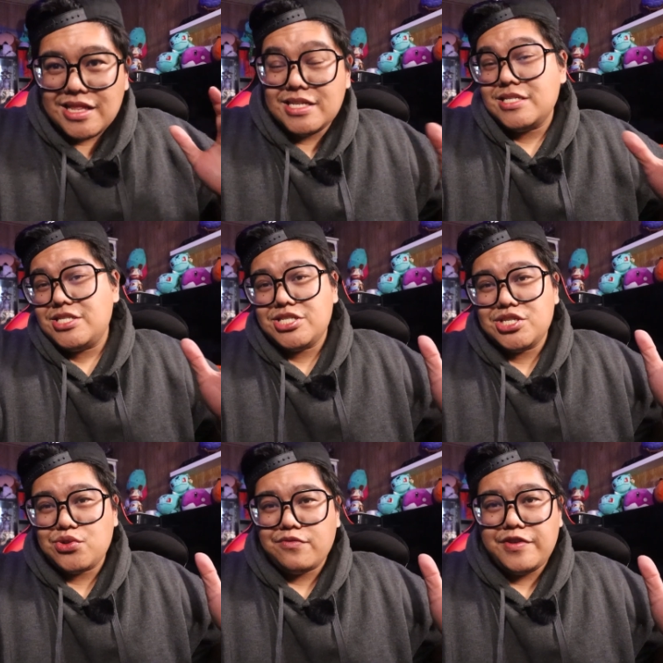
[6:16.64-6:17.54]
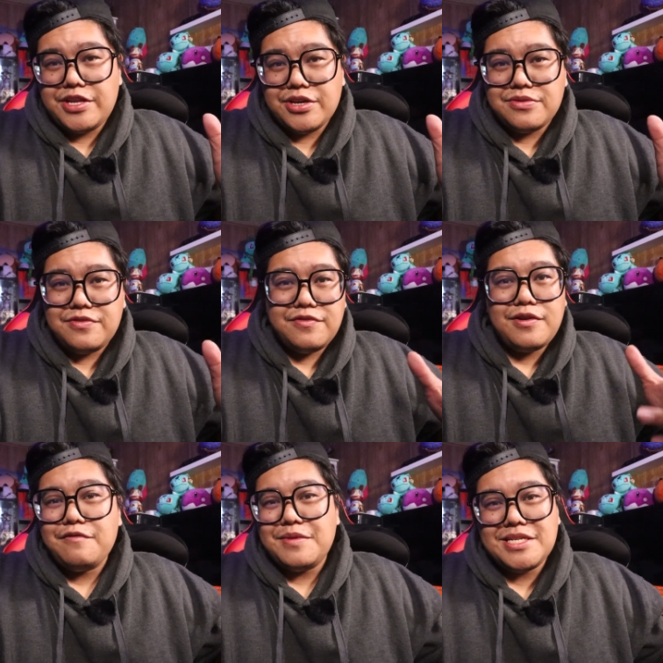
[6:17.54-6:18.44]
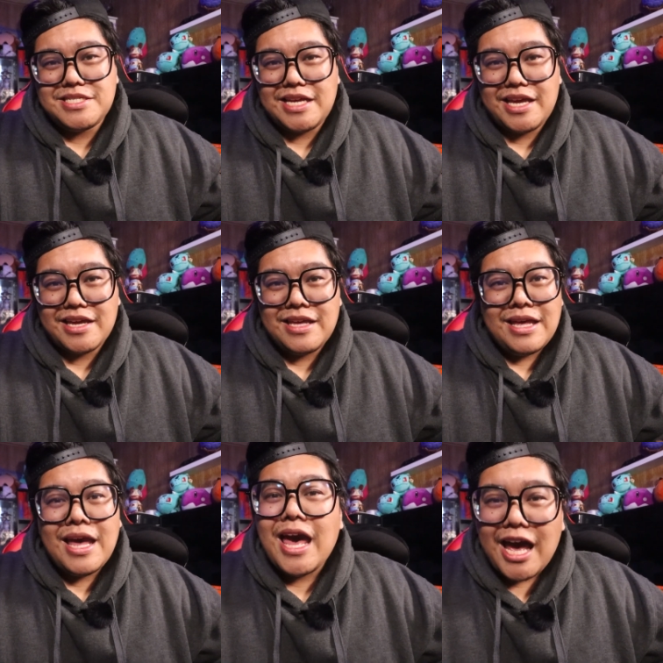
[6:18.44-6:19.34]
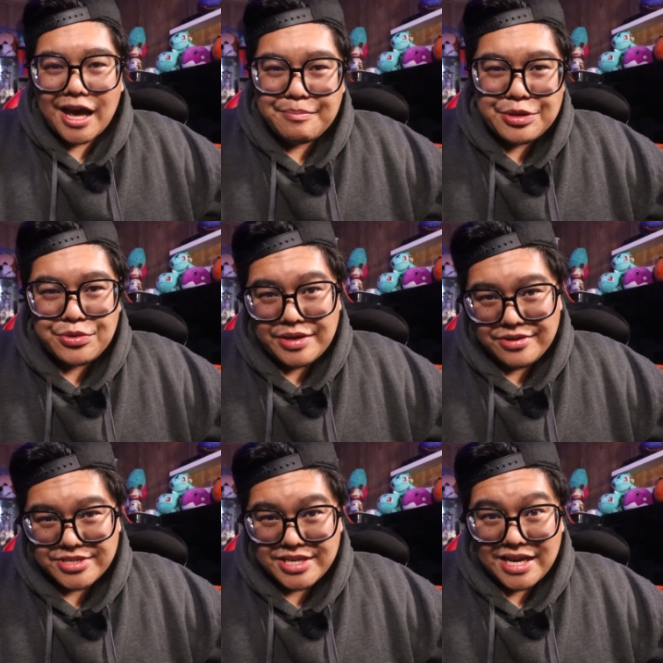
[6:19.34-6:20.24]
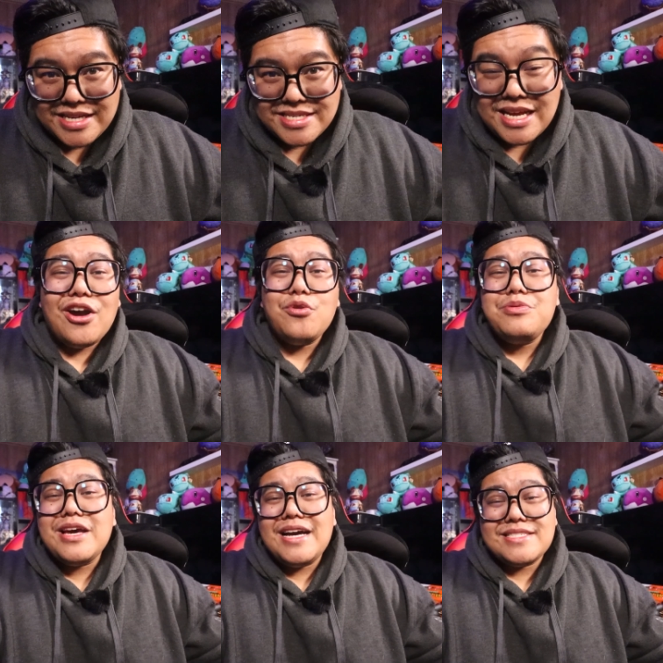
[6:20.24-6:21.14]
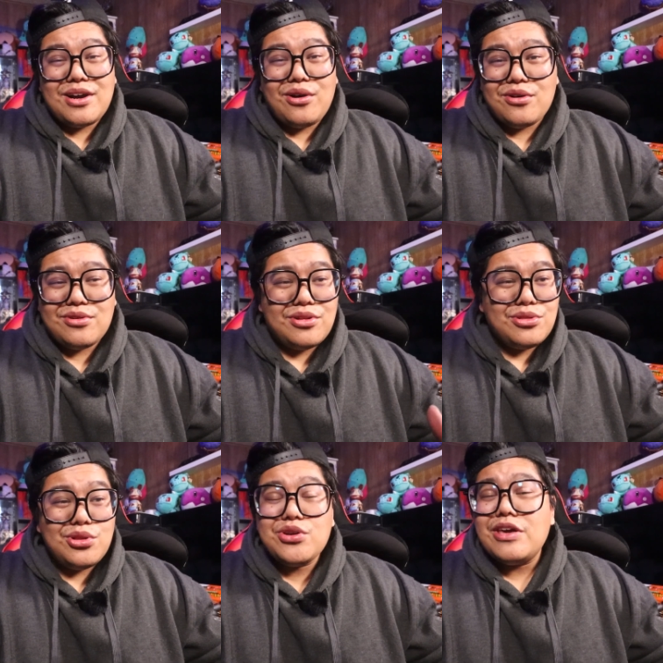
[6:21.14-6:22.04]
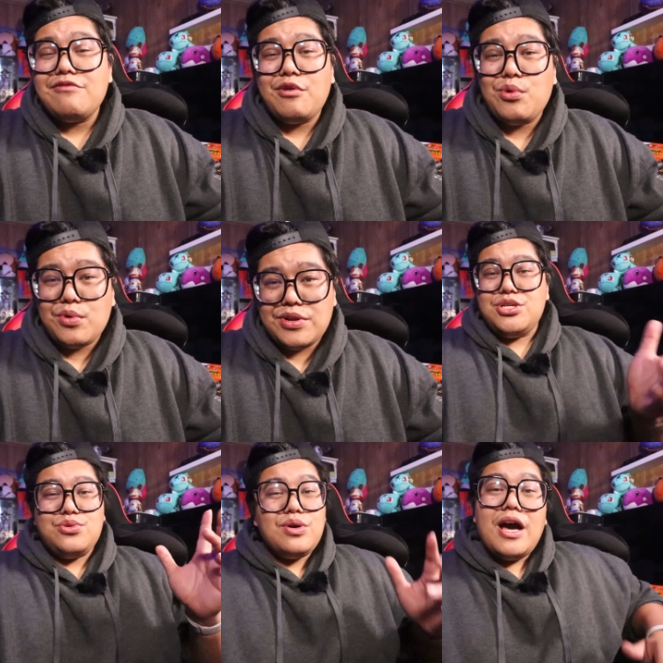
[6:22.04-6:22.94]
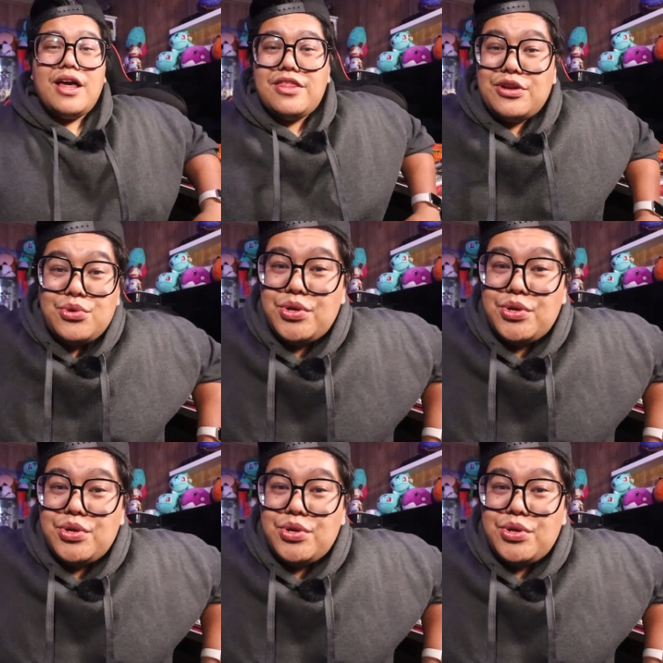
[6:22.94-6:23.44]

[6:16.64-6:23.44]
this is just a short video of me just saying, Happy New Year's, guys. I hope you guys are looking forward to the new